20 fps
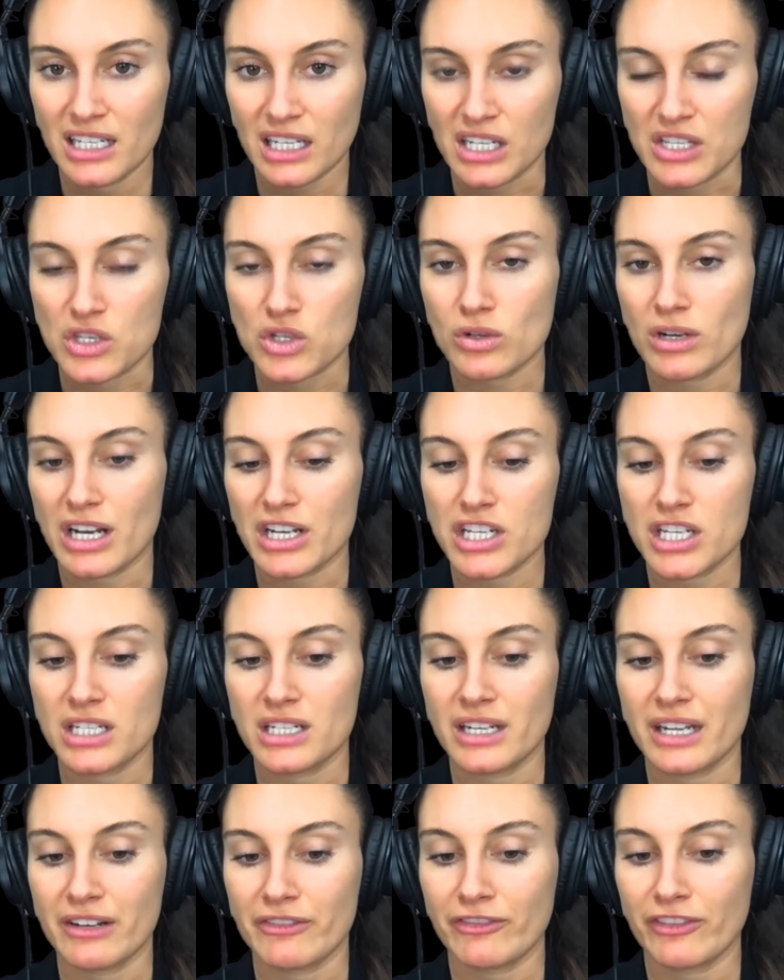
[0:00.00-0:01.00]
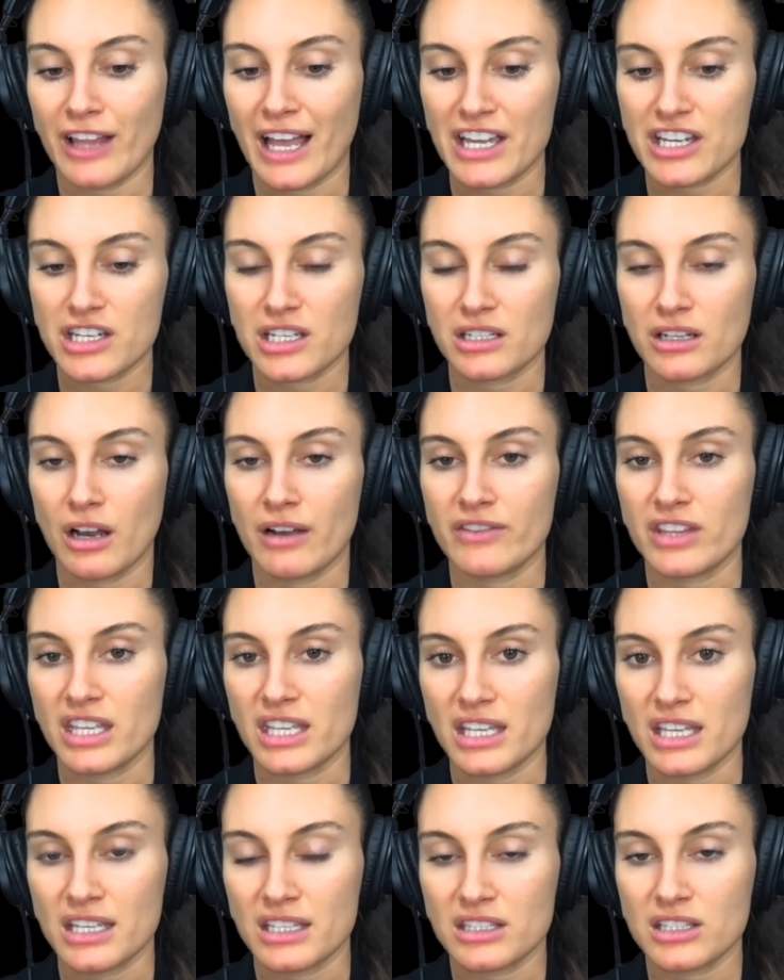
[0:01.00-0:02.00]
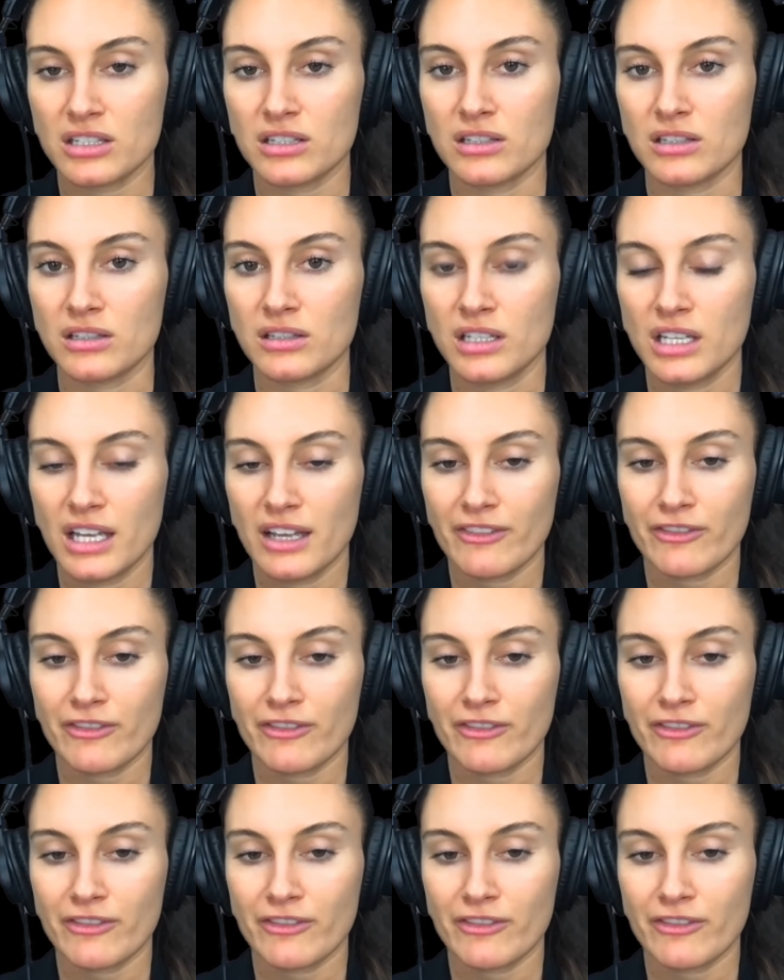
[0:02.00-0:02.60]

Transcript: construction inflation over the year to